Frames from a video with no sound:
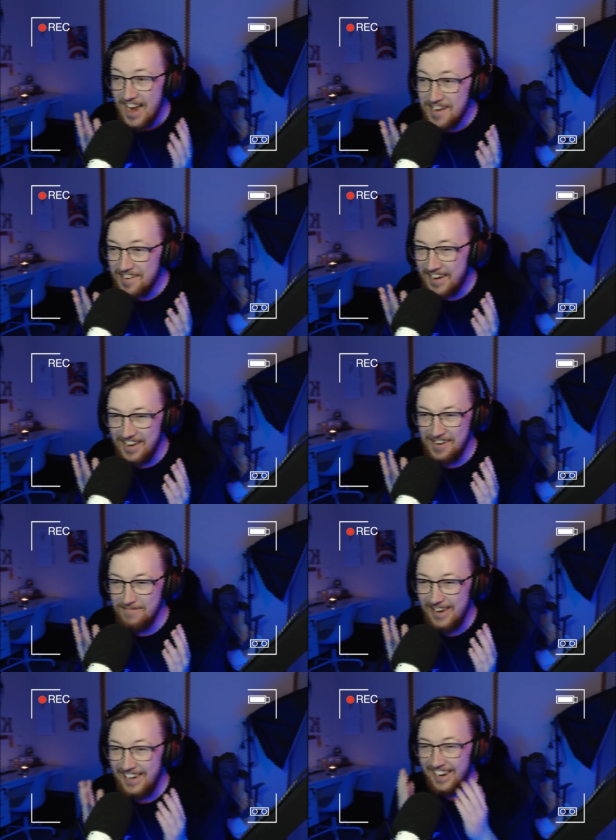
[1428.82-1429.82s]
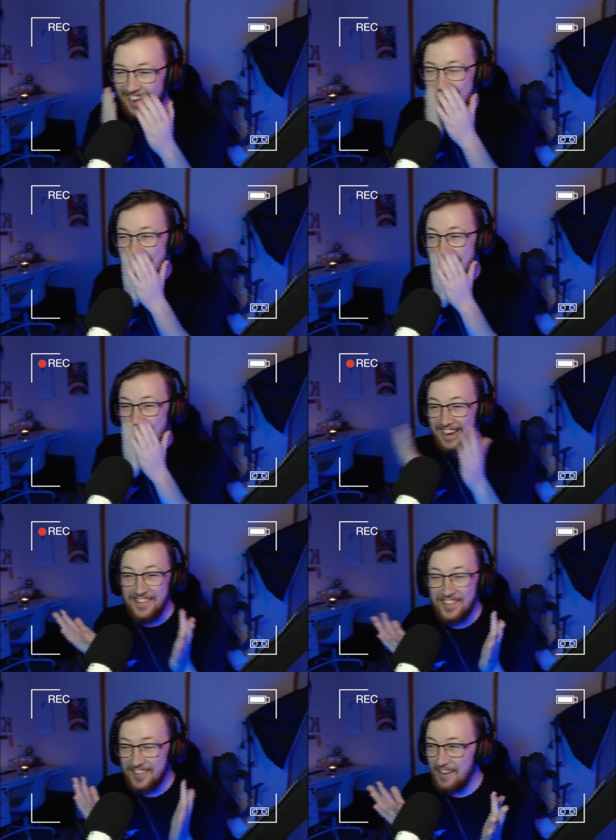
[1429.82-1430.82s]
Are you kidding me? That
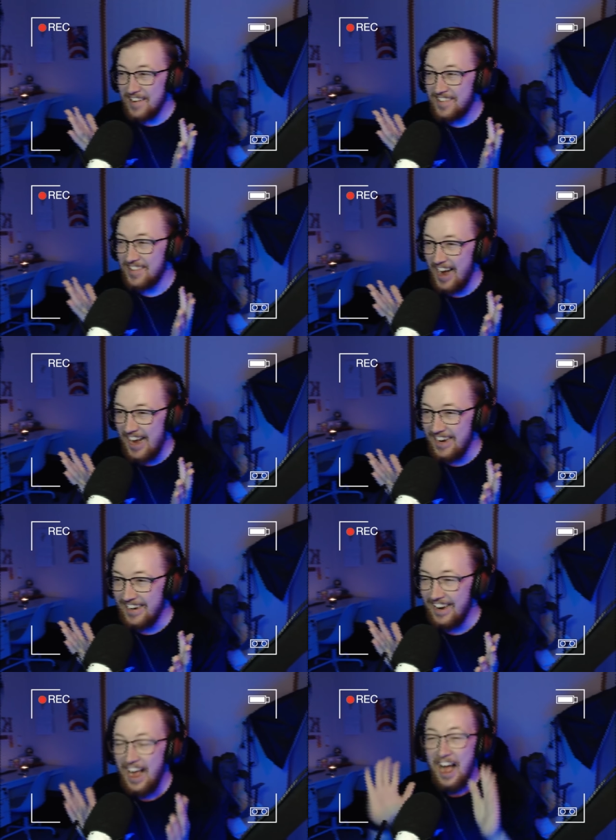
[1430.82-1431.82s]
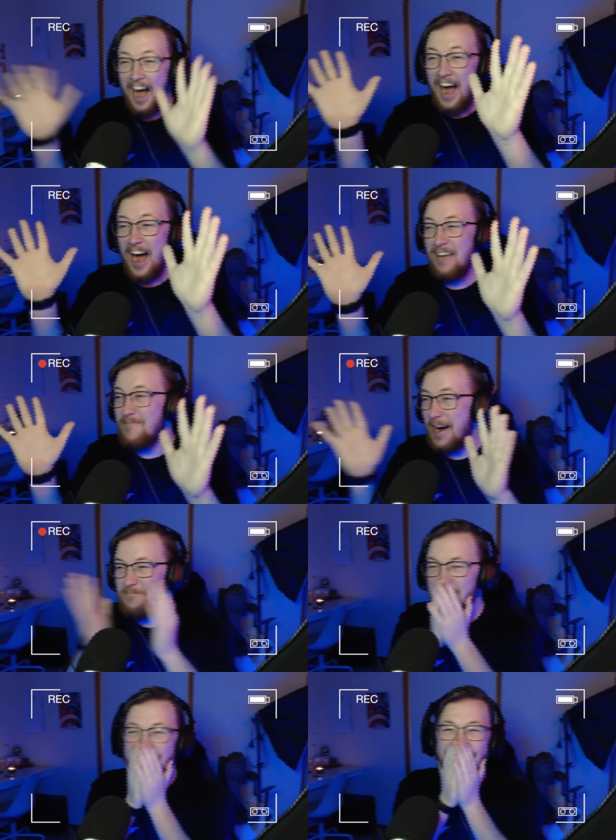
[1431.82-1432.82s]
is so exciting! Hi,
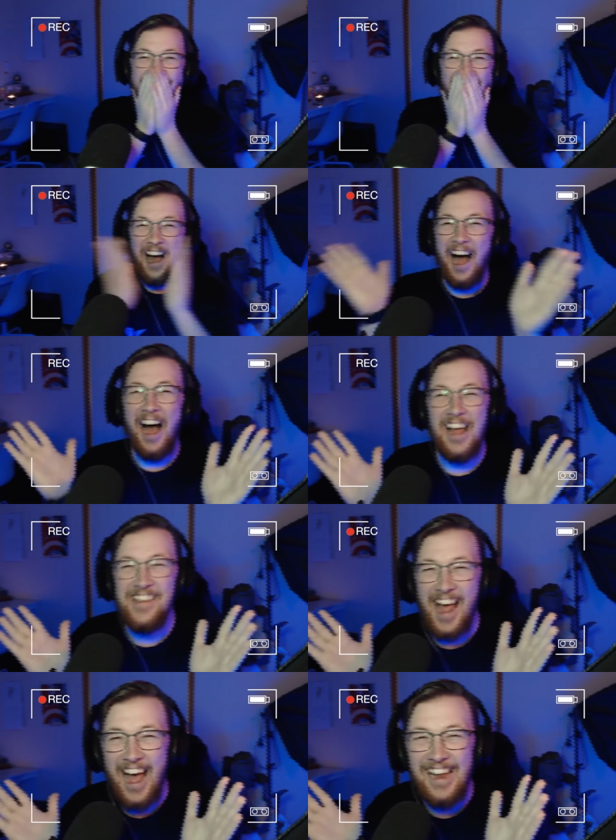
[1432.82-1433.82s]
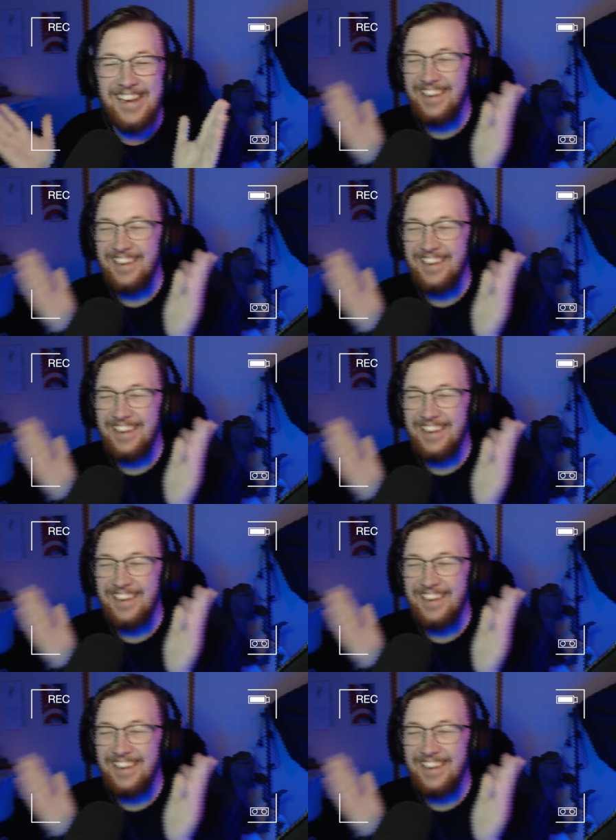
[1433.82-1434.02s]
mom. Hi, Dad.